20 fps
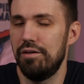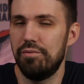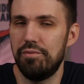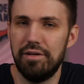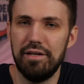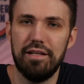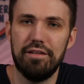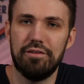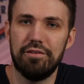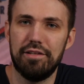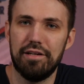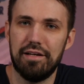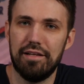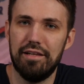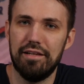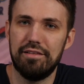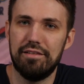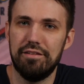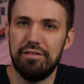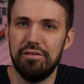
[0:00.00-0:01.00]
one other thing I
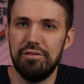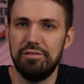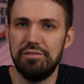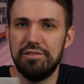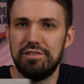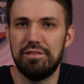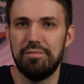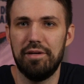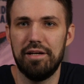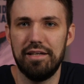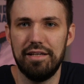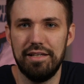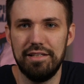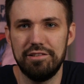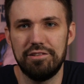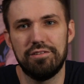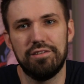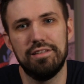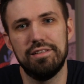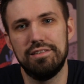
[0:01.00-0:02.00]
like to do just to make it
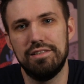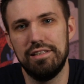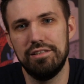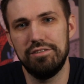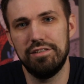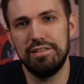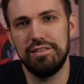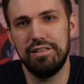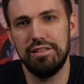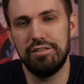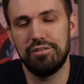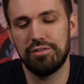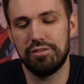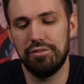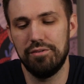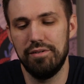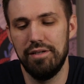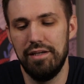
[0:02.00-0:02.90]
easier on the CGC crew